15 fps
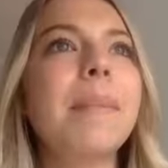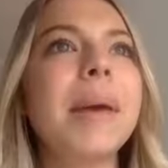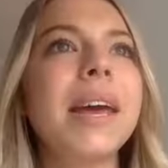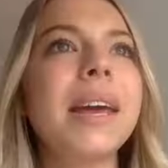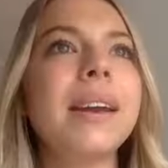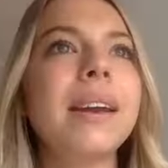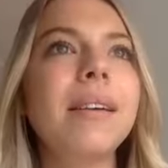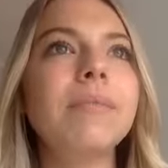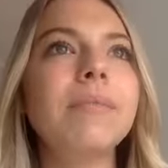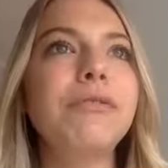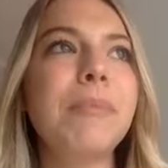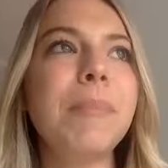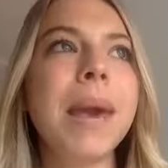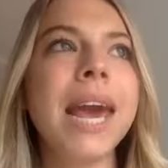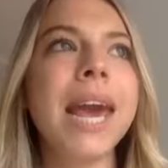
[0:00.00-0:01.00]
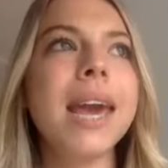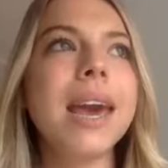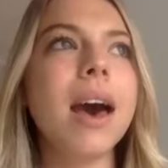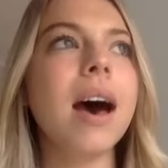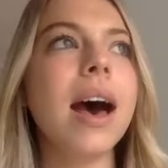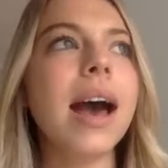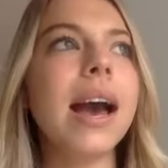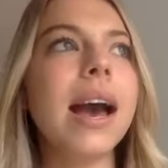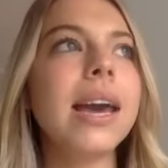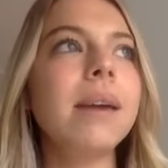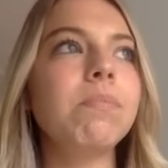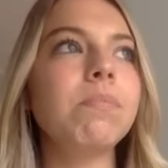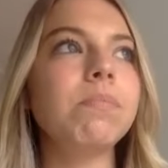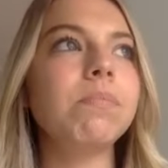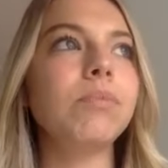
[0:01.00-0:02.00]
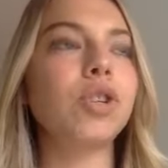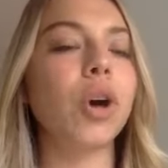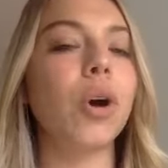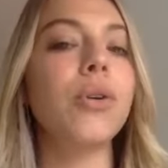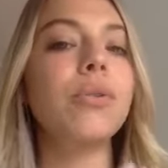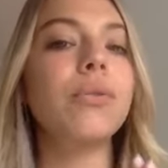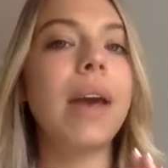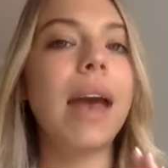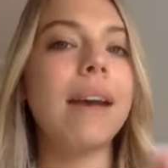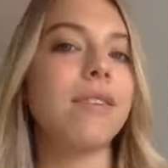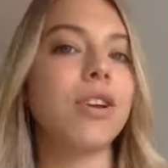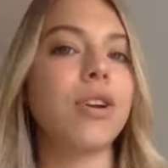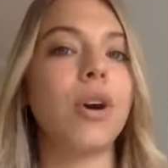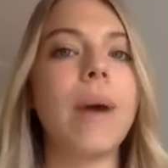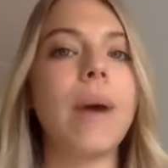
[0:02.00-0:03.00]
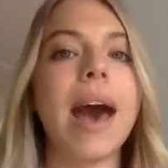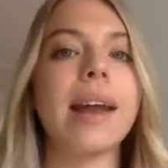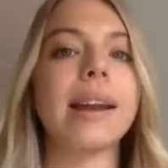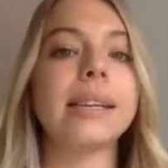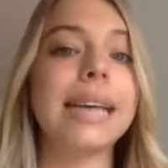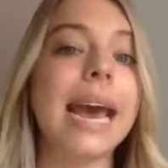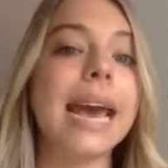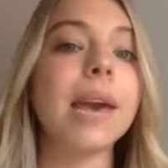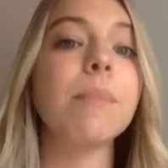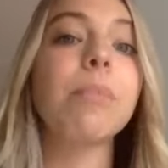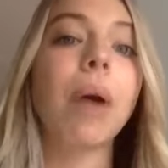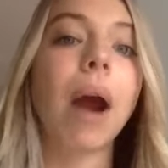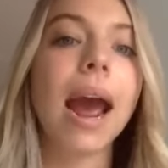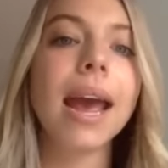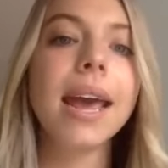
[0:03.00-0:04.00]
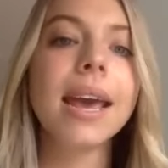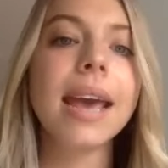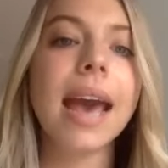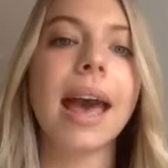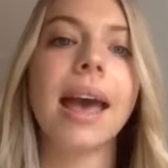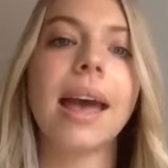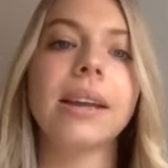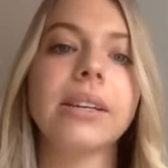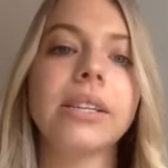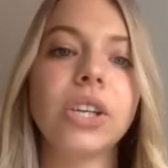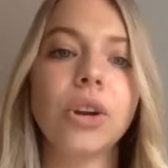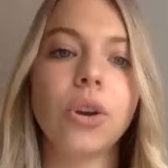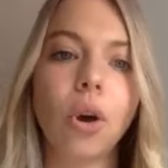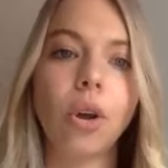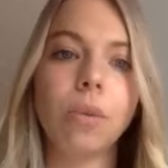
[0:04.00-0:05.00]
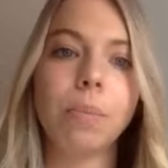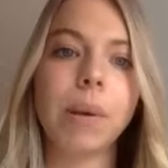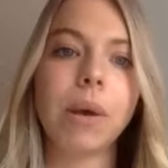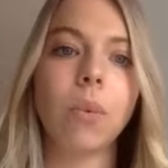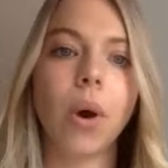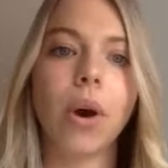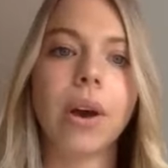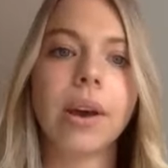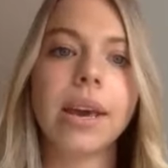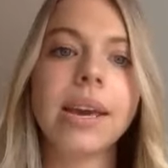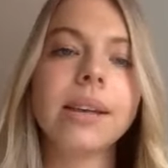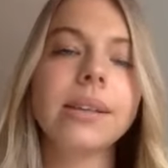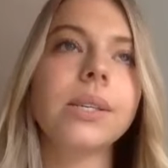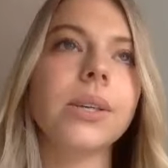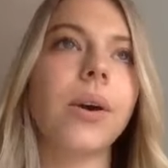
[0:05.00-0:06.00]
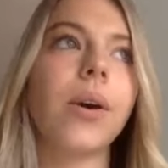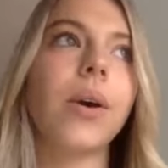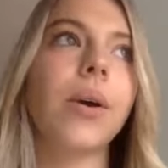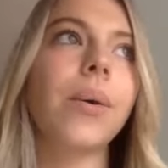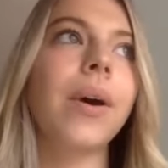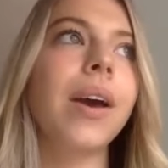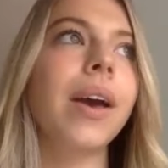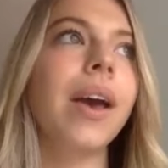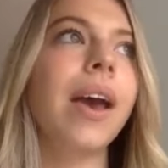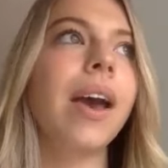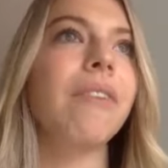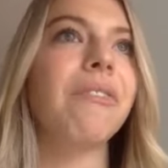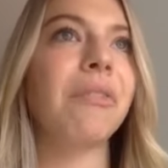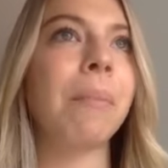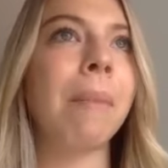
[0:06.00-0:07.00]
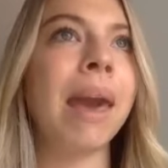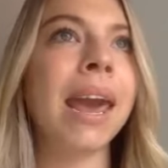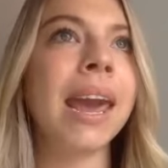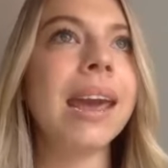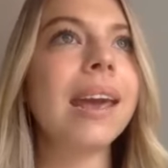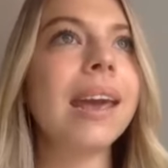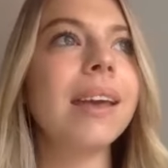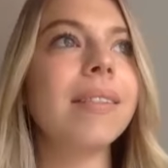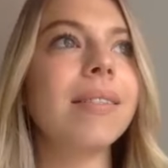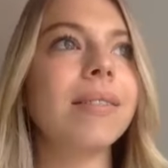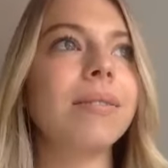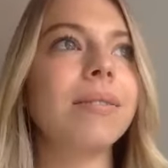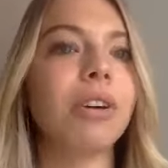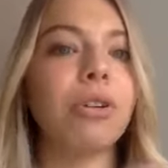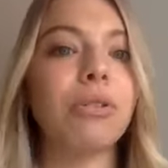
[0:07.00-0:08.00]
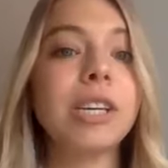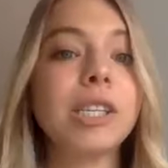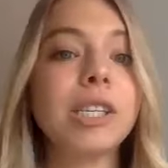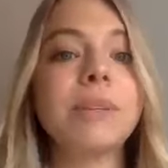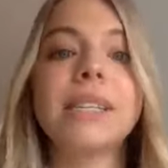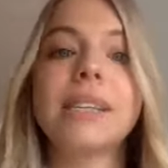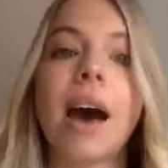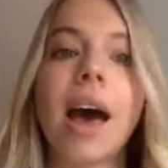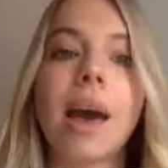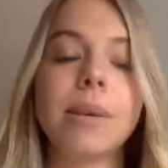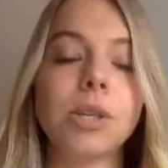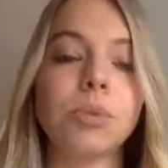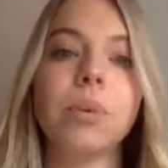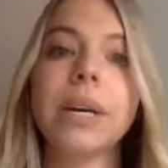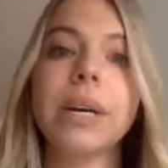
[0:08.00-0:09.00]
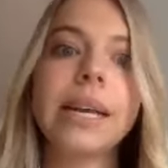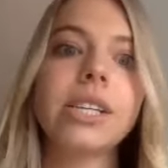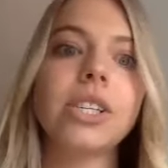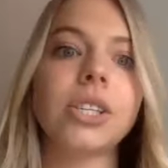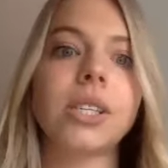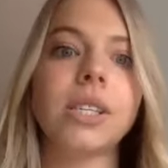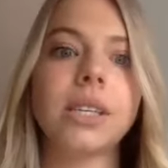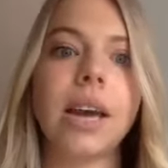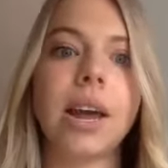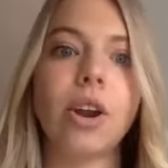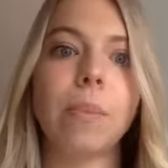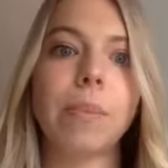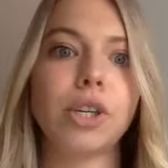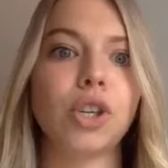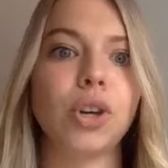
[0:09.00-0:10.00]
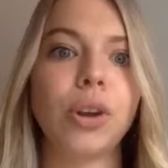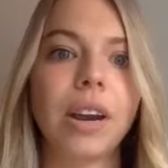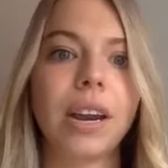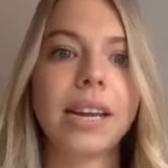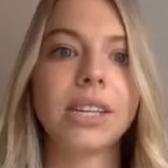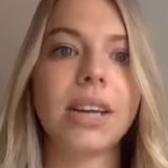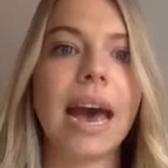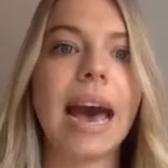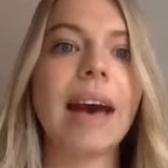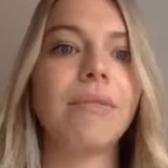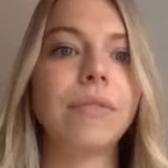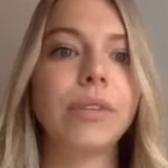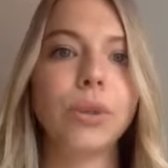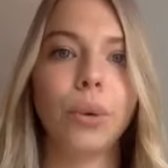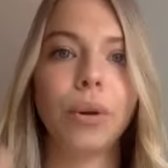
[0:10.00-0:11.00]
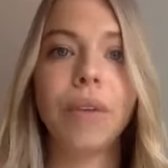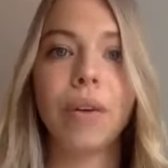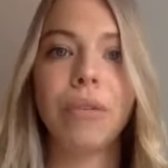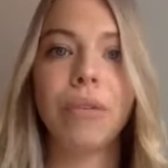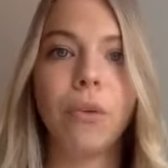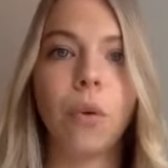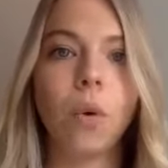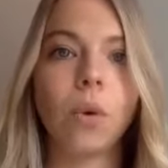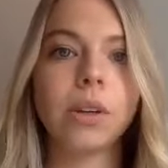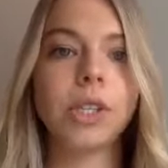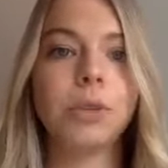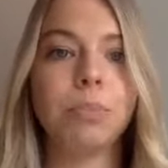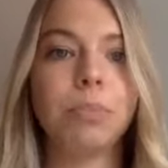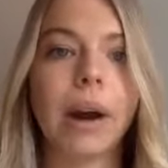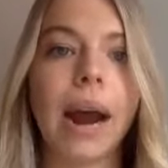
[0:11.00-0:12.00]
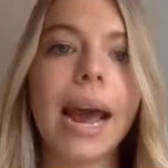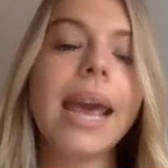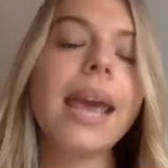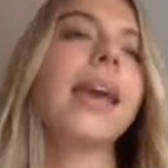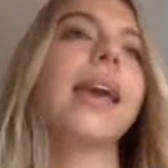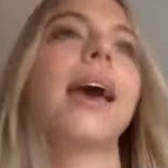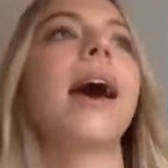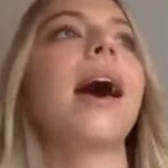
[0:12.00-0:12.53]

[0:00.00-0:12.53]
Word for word: I mean, for me, I don't ever know how to take a break and to not be working. So for me, the Christmas time is really just an opportunity to have sort of a forced break.